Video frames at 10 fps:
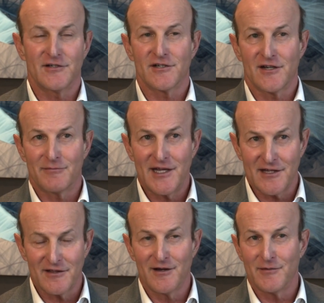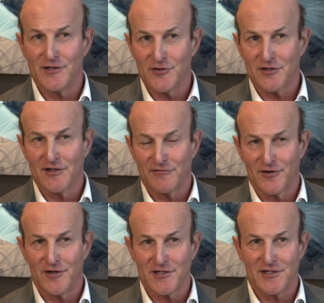You can stop taking them, and usually if
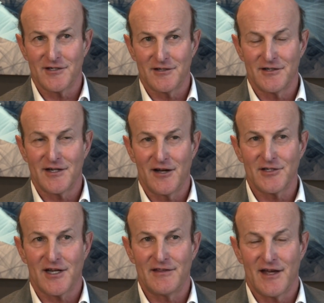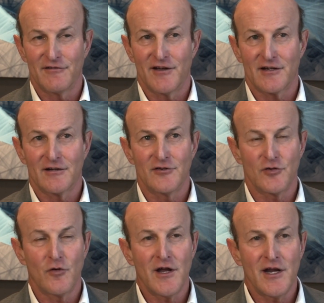there is a downside, that effect goes
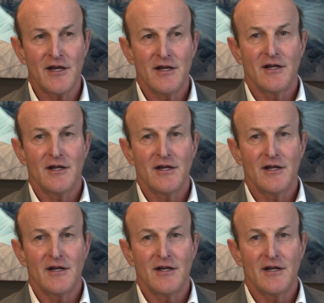away.